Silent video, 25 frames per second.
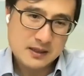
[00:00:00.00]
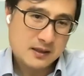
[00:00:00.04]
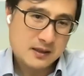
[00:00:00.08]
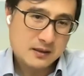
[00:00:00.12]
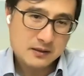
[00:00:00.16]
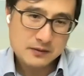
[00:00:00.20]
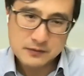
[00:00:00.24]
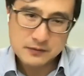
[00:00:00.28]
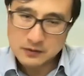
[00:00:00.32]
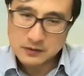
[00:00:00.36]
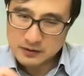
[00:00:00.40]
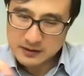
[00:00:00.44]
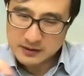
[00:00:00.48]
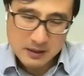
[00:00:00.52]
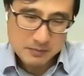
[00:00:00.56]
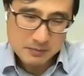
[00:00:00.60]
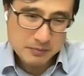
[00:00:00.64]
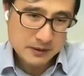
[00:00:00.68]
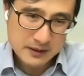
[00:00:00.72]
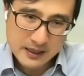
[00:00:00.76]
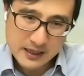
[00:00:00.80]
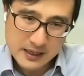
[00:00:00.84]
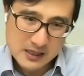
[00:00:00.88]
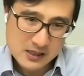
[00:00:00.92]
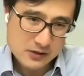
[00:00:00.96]
for a
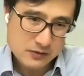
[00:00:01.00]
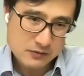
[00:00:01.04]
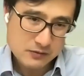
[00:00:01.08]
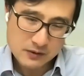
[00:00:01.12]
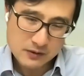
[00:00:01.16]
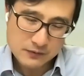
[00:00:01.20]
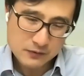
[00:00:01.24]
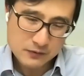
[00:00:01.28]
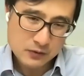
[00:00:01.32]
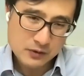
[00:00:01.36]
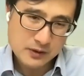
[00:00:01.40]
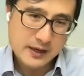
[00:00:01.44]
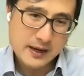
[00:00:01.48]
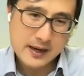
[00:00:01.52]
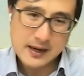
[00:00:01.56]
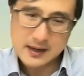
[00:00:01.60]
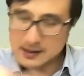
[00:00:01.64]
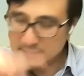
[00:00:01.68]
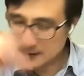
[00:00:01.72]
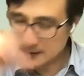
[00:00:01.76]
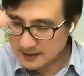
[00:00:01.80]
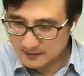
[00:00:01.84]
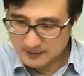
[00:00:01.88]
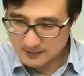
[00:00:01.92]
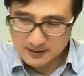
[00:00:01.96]
couple of days,
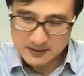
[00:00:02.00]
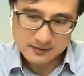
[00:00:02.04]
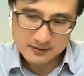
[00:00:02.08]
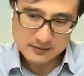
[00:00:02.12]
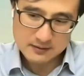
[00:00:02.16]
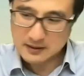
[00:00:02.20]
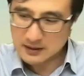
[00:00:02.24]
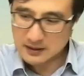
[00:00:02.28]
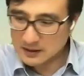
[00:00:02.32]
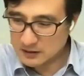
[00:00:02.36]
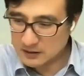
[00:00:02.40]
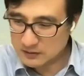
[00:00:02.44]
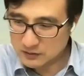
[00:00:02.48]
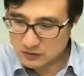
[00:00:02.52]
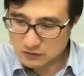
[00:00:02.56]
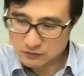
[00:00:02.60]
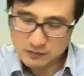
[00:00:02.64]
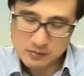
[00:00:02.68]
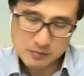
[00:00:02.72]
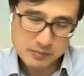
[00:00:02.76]
3-4 days, and then,